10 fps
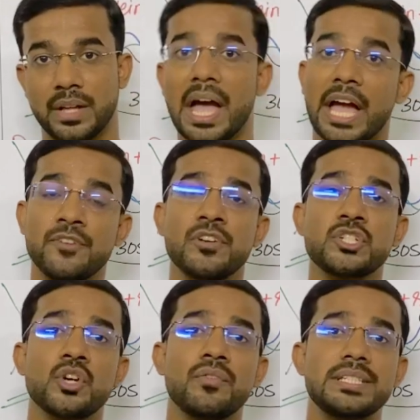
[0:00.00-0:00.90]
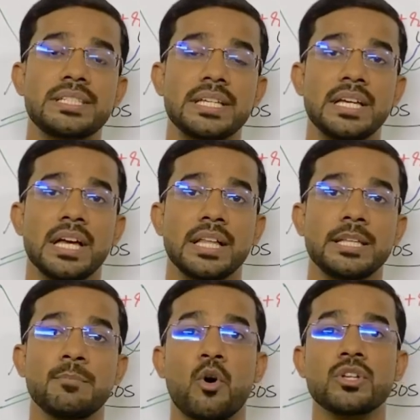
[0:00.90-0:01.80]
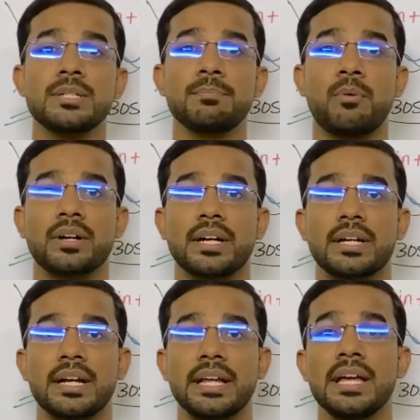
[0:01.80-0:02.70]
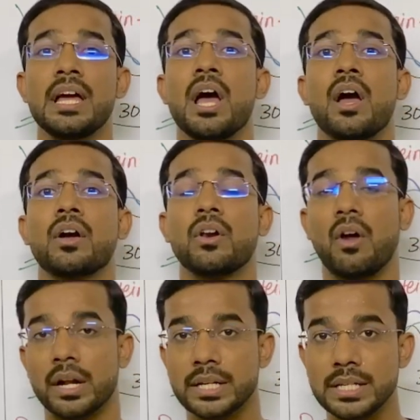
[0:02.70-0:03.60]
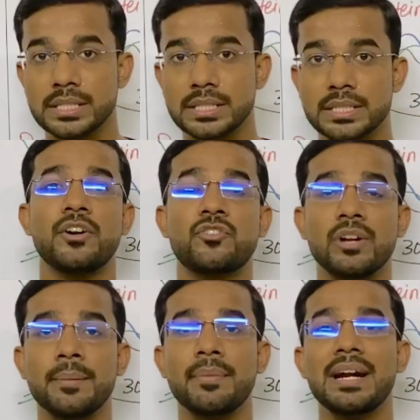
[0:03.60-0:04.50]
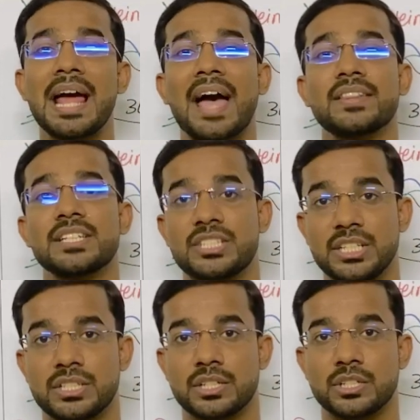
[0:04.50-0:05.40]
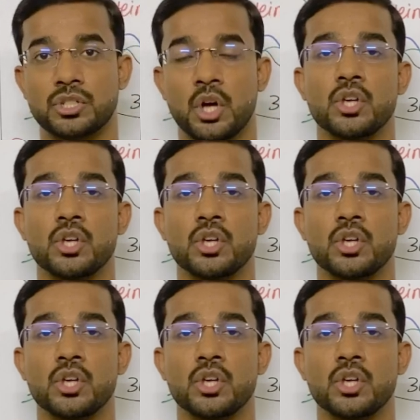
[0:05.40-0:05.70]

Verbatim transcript: in which you will see the most importantly clonus, tremor, and the seizures.